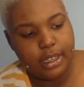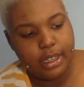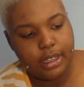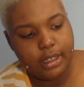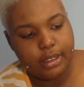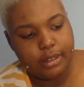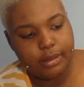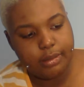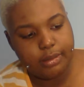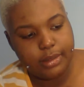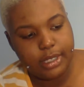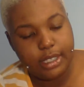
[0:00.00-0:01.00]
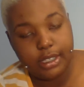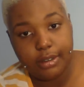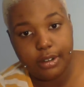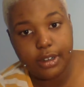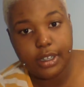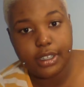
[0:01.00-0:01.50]
You can
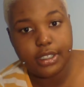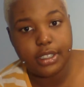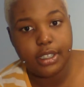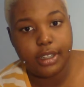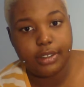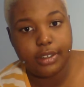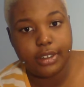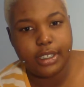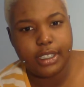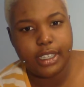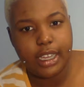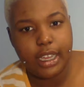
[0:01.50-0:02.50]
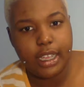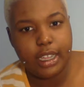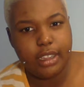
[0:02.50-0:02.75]
order this off online.